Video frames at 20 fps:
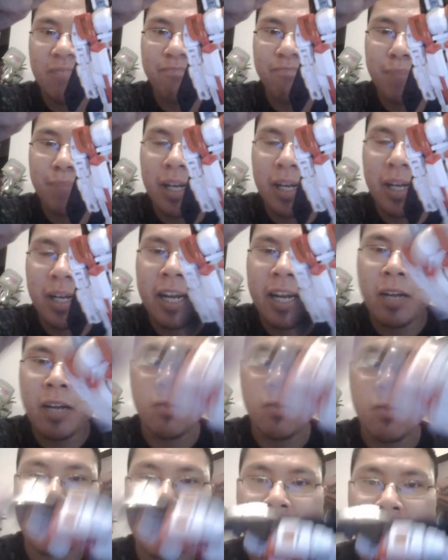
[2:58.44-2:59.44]
But hey,
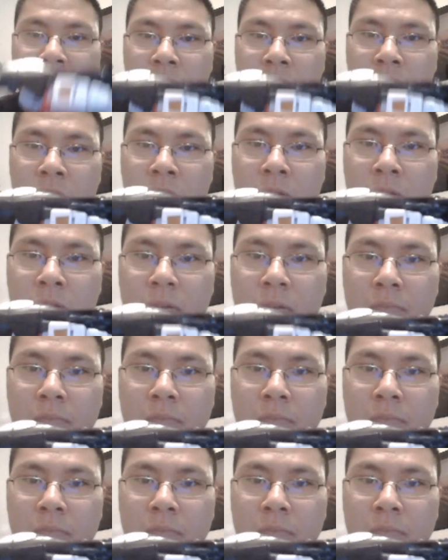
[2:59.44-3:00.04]
what can you do?